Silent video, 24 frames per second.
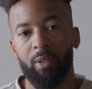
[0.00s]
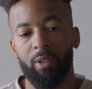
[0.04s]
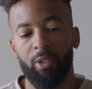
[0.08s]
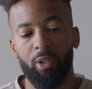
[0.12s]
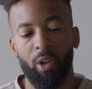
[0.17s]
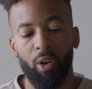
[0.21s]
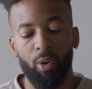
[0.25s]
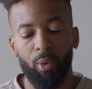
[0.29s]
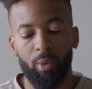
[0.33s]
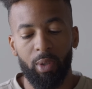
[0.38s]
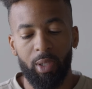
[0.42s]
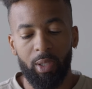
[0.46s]

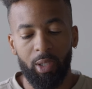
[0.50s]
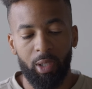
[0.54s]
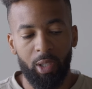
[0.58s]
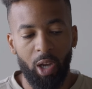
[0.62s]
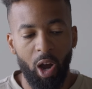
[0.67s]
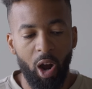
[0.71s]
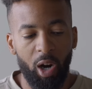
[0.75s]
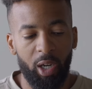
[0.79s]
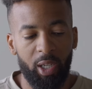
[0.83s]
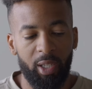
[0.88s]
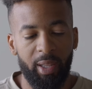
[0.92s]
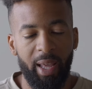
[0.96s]
So
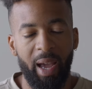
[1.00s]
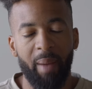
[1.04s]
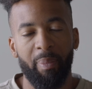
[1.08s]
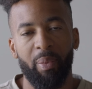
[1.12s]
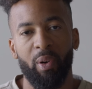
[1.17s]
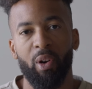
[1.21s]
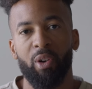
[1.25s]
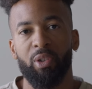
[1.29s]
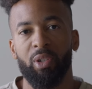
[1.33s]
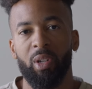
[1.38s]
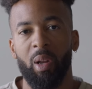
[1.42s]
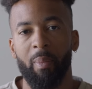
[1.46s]
talk to that
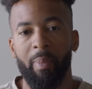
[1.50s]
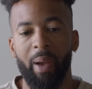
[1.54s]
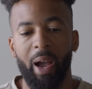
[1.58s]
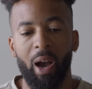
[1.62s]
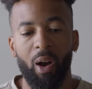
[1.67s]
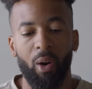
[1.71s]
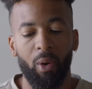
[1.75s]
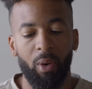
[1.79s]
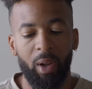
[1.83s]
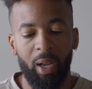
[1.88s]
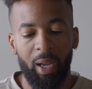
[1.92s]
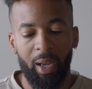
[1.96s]
person
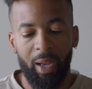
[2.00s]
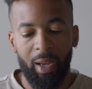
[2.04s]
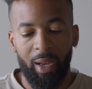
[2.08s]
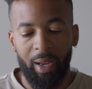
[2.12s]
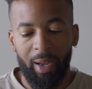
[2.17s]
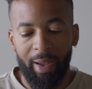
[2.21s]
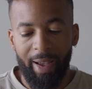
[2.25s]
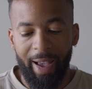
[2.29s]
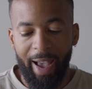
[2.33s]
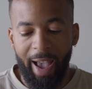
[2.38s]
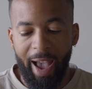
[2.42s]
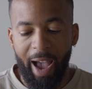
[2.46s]
about
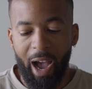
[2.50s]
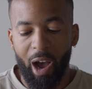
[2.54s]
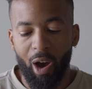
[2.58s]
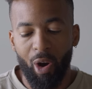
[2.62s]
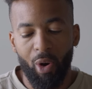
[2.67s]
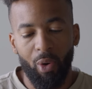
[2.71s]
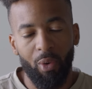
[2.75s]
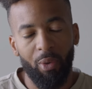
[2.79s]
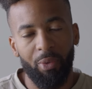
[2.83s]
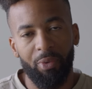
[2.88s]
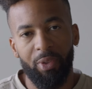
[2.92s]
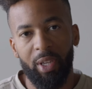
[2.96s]

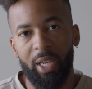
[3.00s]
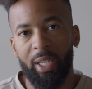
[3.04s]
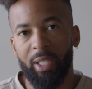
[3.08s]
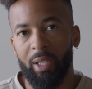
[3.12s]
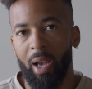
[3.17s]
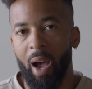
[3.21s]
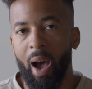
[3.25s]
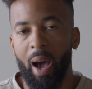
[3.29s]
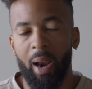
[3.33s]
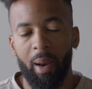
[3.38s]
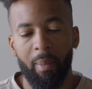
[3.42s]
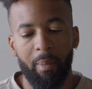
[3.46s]
how these
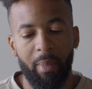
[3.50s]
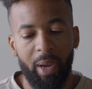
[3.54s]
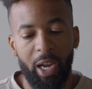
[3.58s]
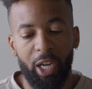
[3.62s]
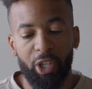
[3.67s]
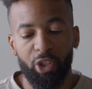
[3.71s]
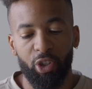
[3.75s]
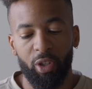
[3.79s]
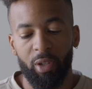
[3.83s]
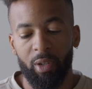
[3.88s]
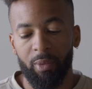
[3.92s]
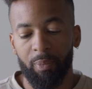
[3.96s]

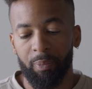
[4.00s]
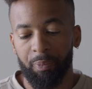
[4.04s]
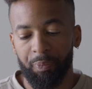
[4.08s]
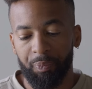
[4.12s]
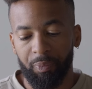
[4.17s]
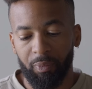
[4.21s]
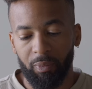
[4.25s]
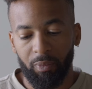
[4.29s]
automation